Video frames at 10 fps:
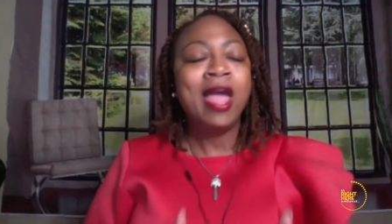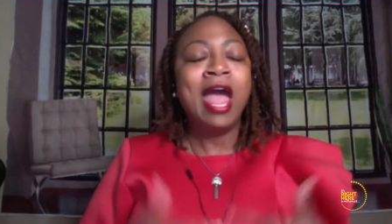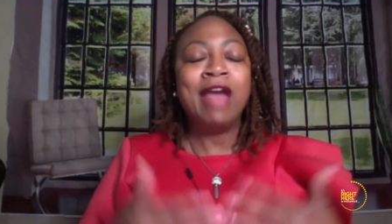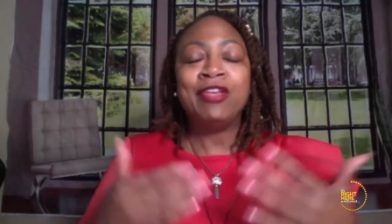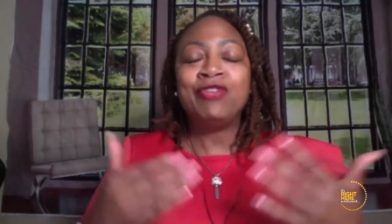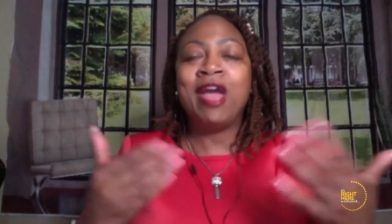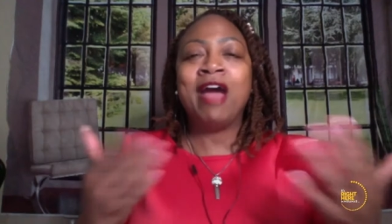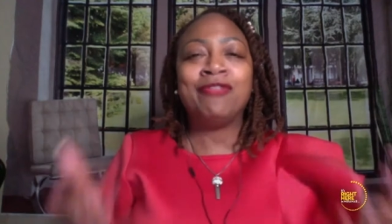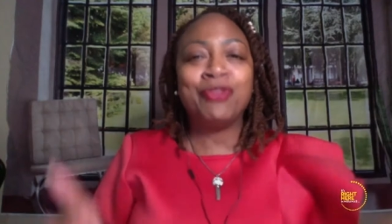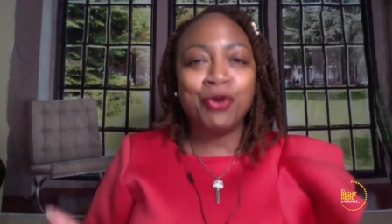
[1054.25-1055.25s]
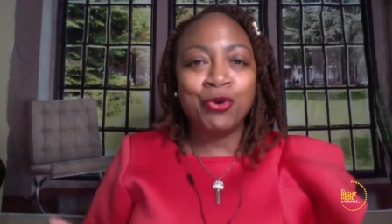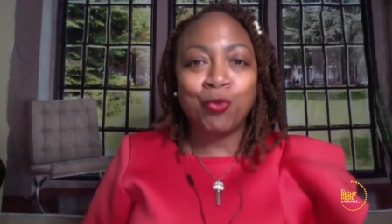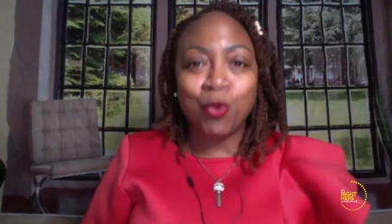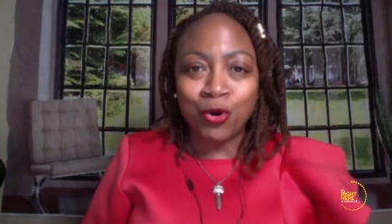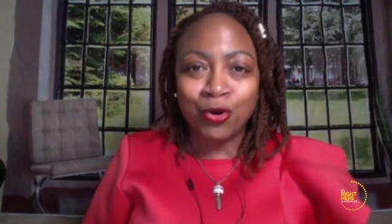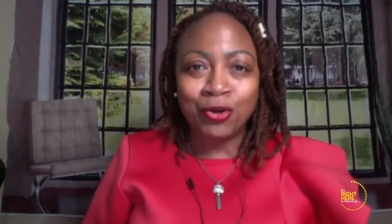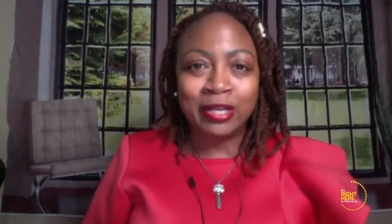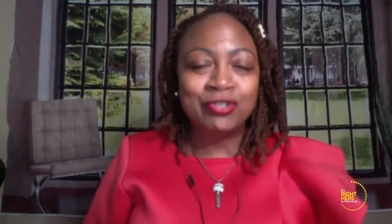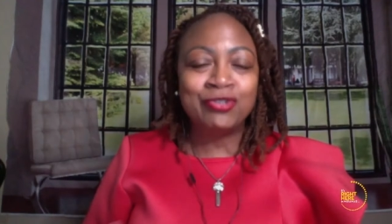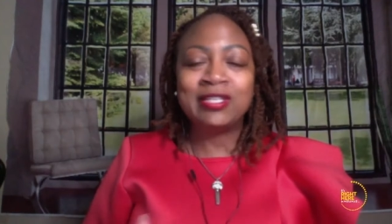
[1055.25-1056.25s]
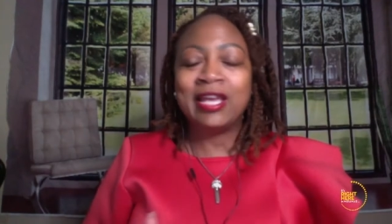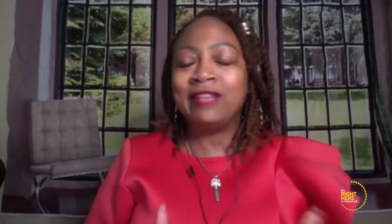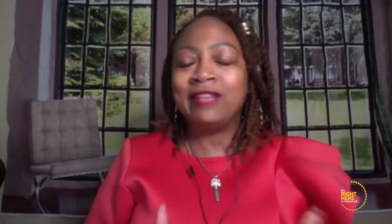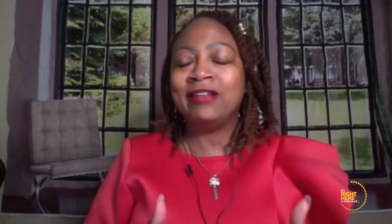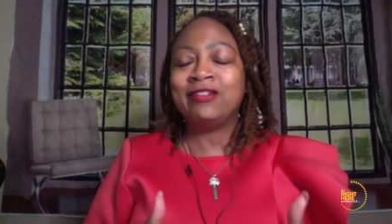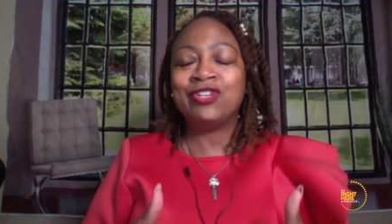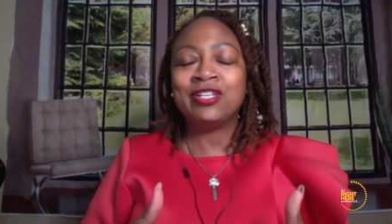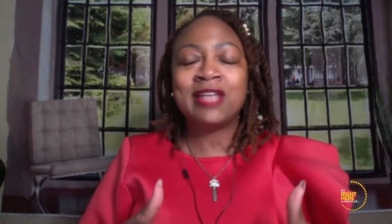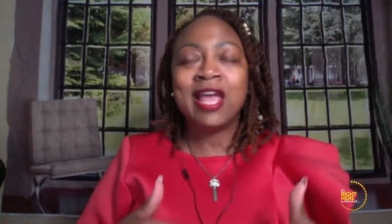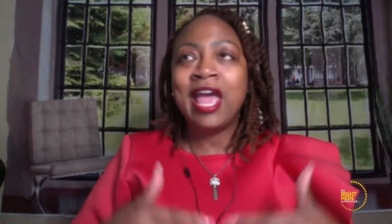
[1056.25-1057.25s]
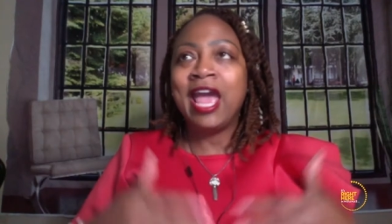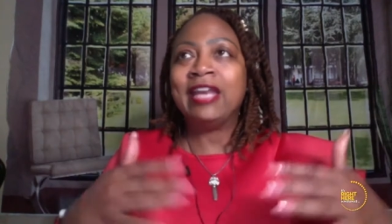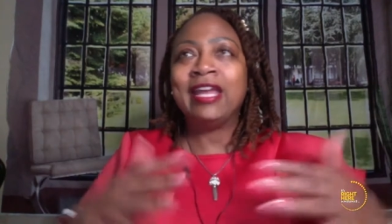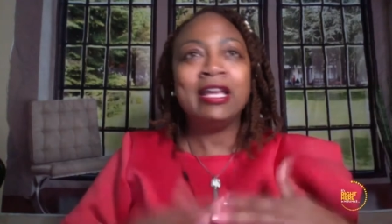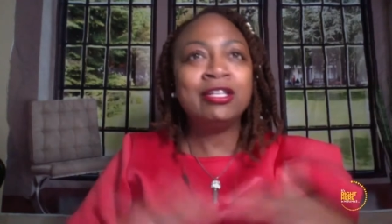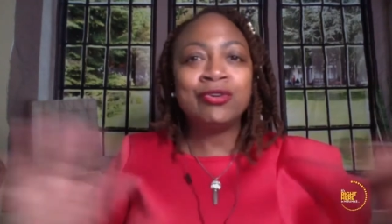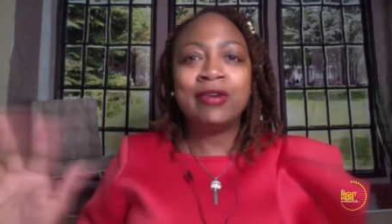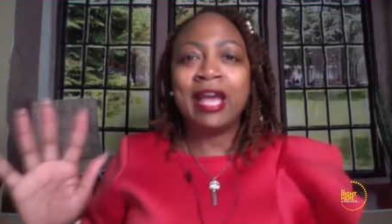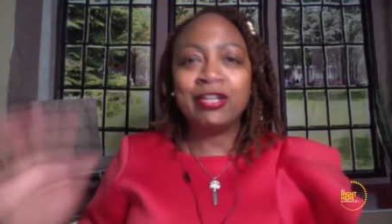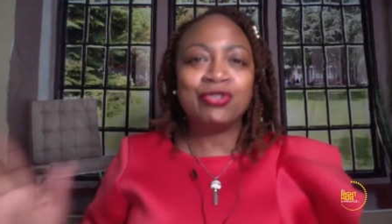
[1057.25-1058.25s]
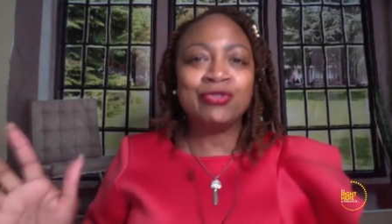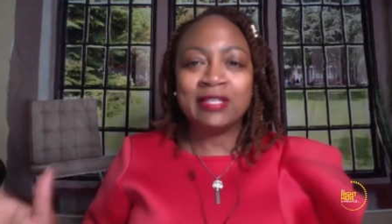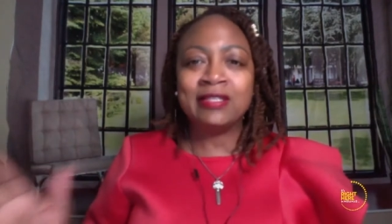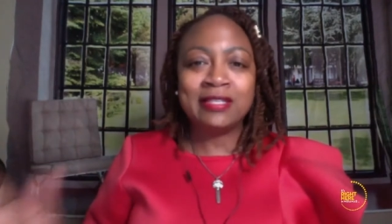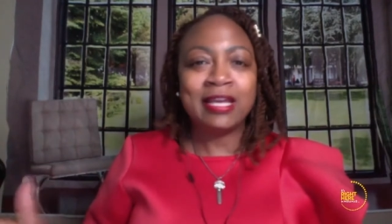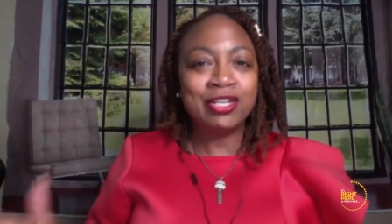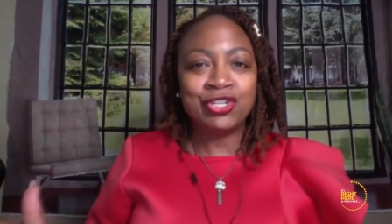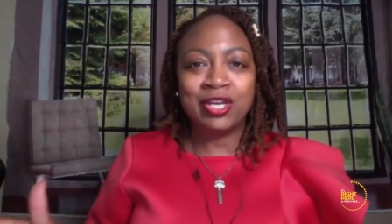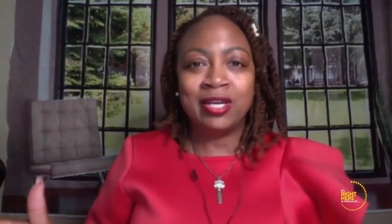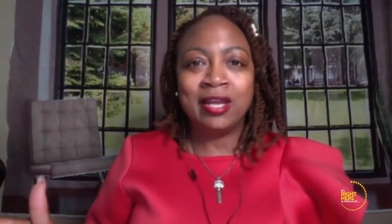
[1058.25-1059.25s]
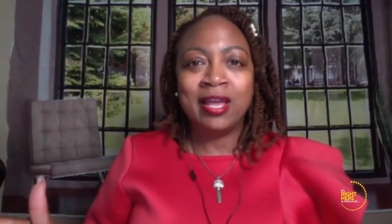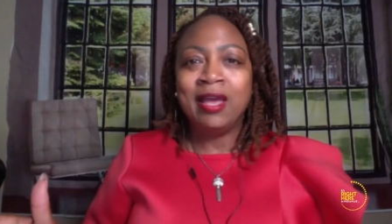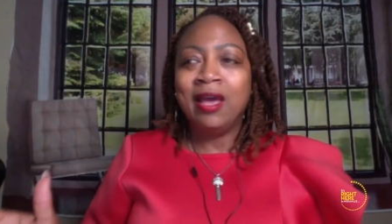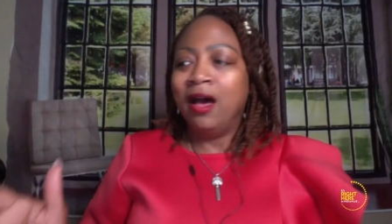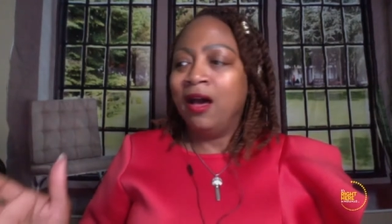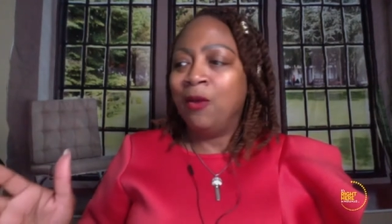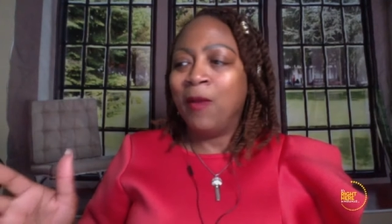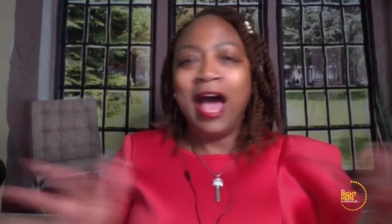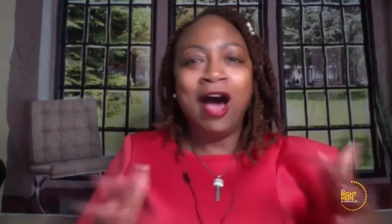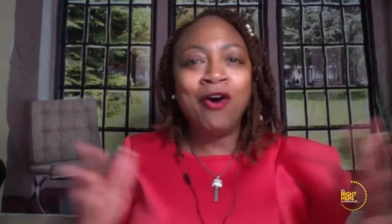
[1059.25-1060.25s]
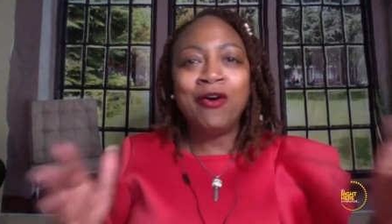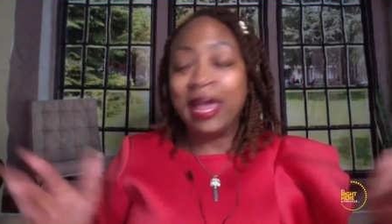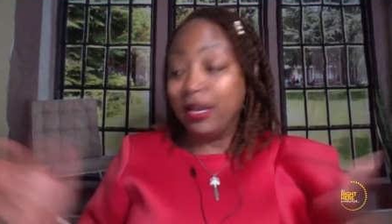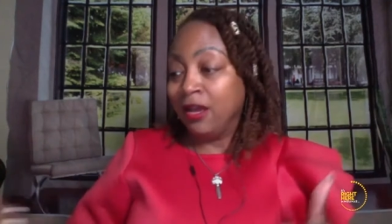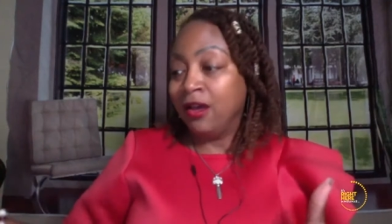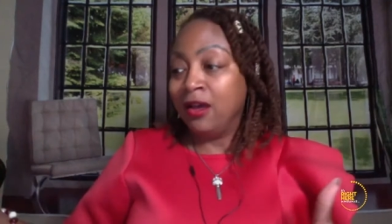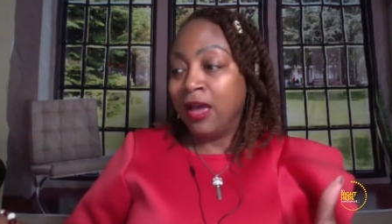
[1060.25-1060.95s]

And then you have Third World, as you said, that is just an international sensation. Alexandra